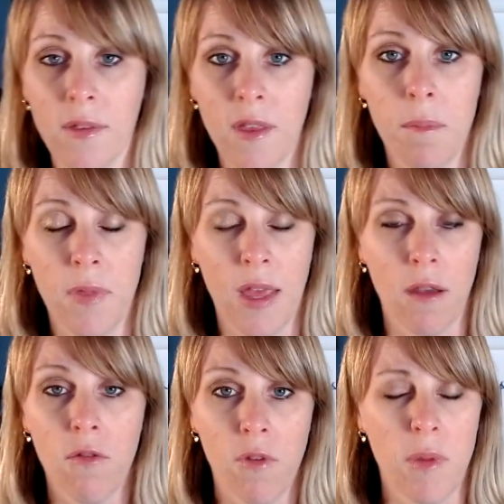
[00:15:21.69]
something
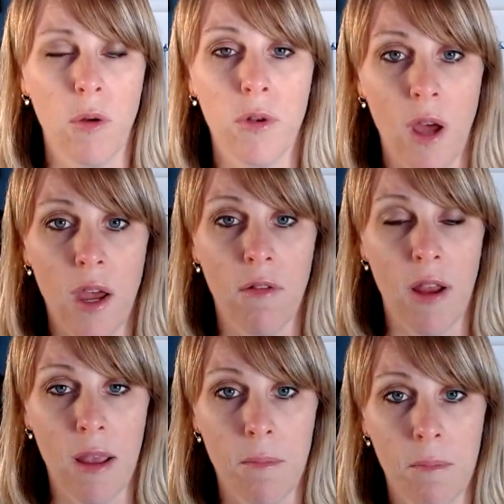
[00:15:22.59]
from your diary.